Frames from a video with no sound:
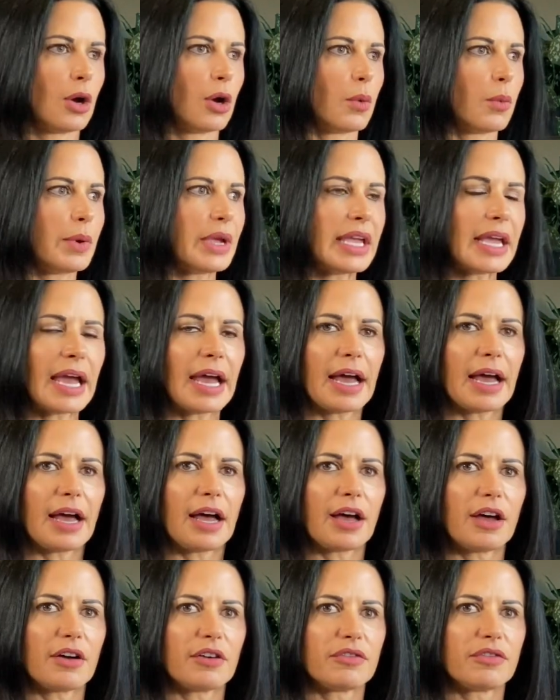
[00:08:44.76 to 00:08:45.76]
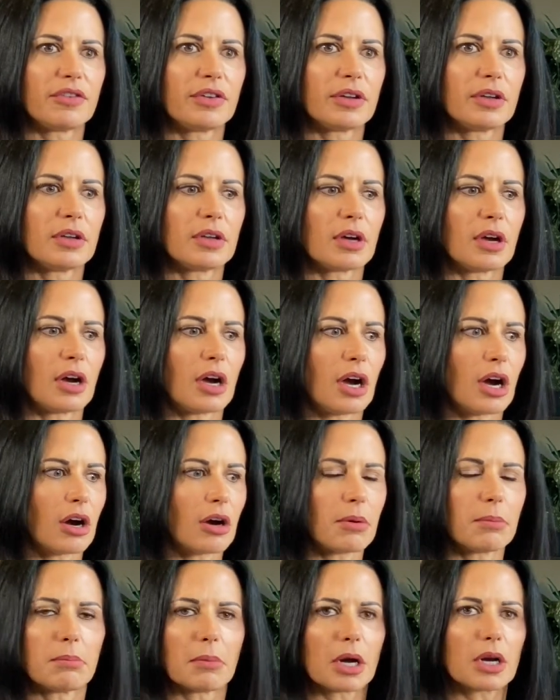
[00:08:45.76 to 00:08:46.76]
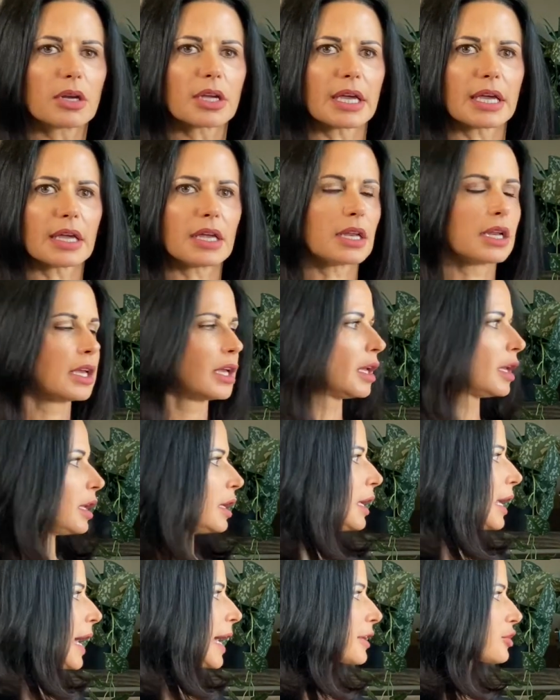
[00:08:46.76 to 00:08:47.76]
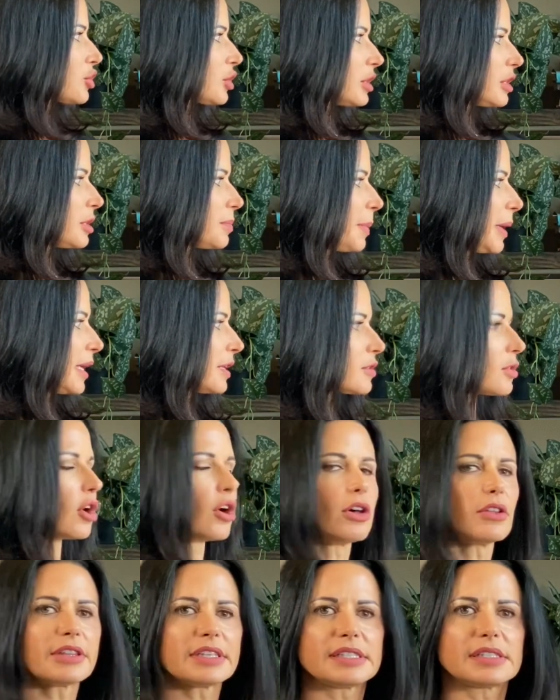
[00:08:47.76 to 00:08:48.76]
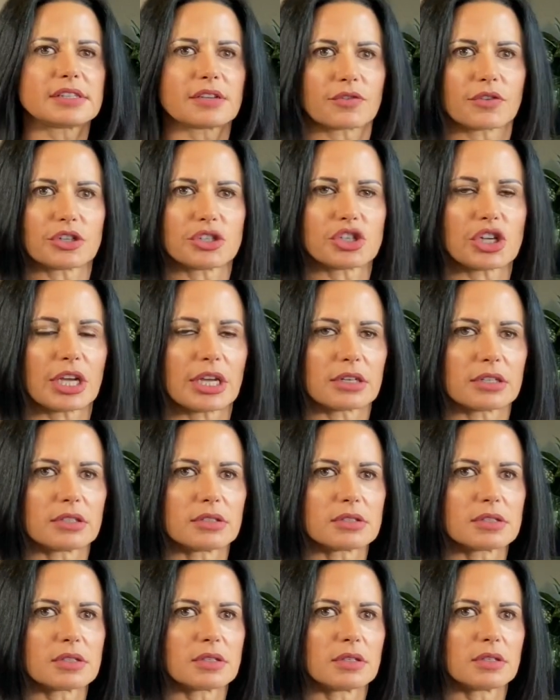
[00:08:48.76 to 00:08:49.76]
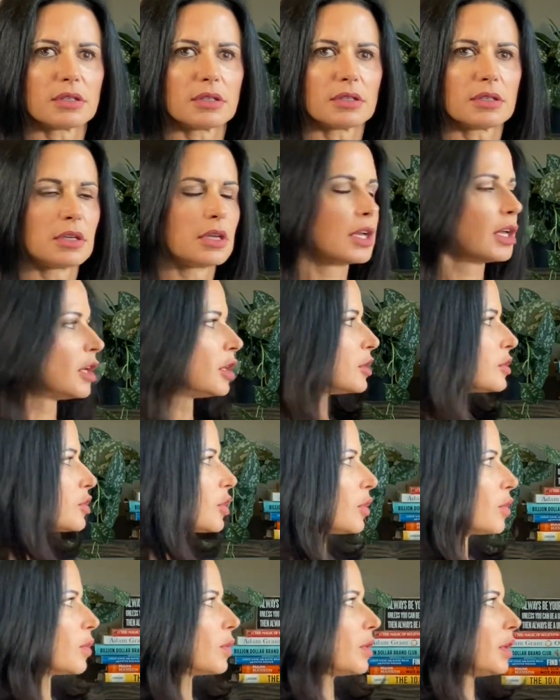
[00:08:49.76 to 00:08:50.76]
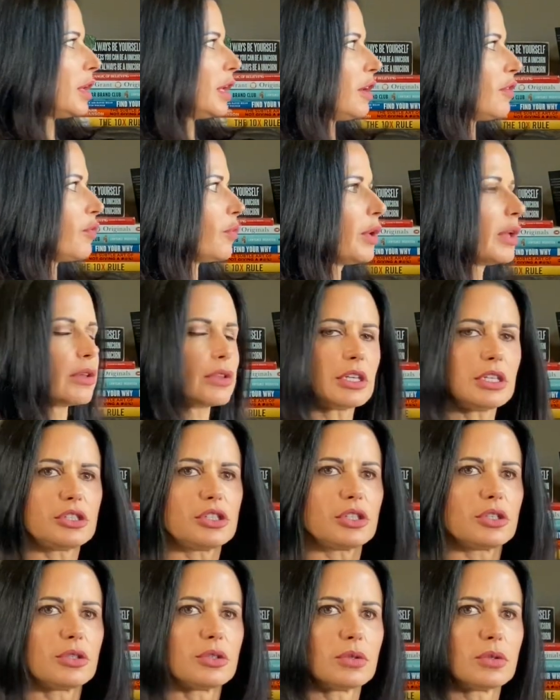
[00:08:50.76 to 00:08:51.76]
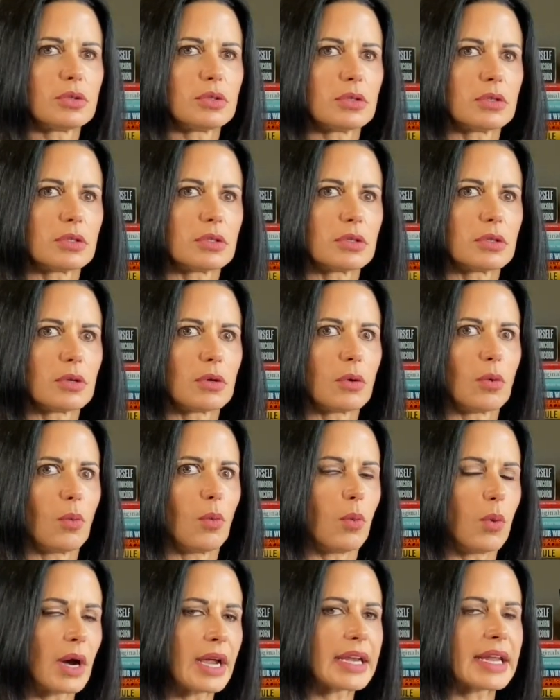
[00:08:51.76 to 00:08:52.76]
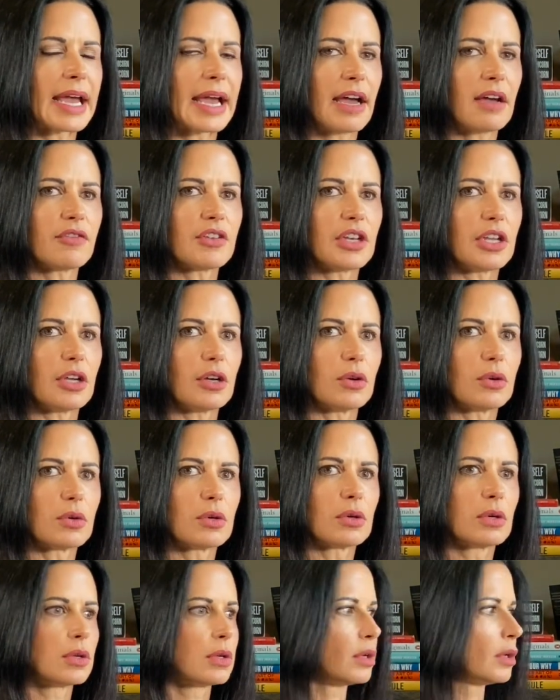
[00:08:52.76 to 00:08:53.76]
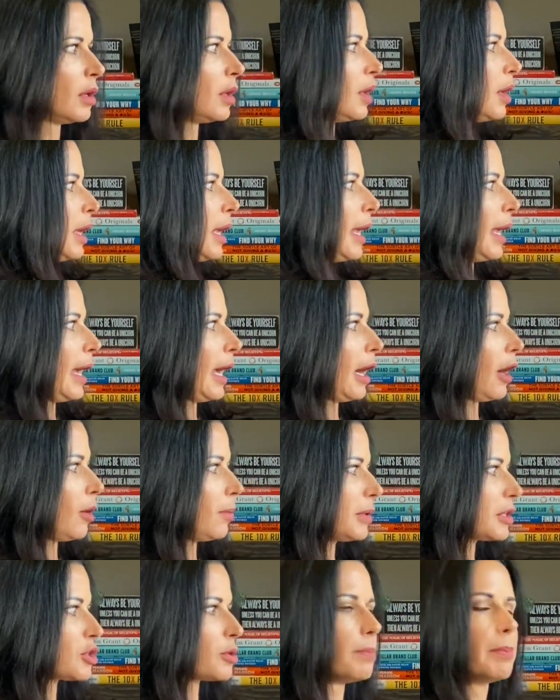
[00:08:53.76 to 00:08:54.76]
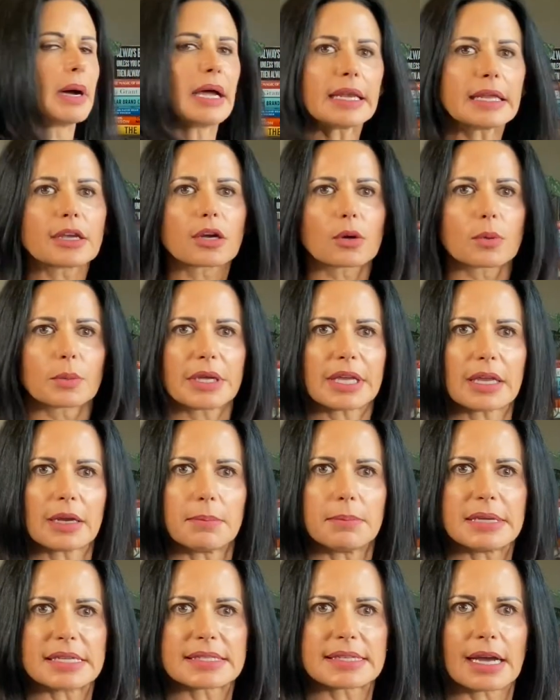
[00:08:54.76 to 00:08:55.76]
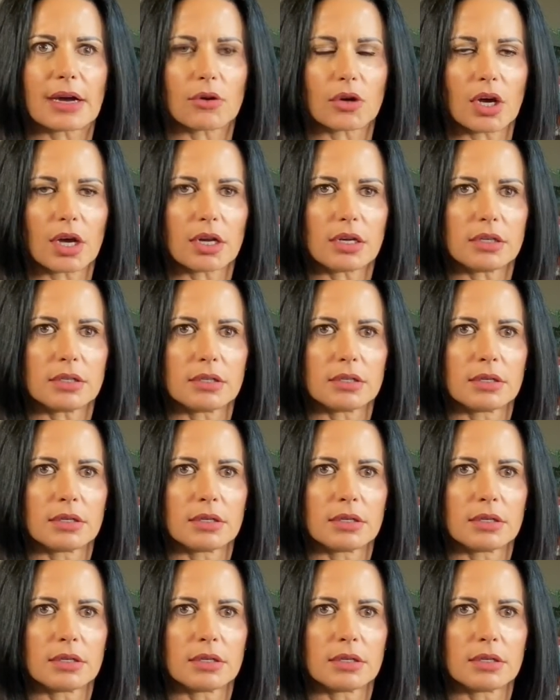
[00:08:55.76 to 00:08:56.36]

We have, our market actually spans all these different channels. So if we only do one avenue, how much money are we going to miss out on?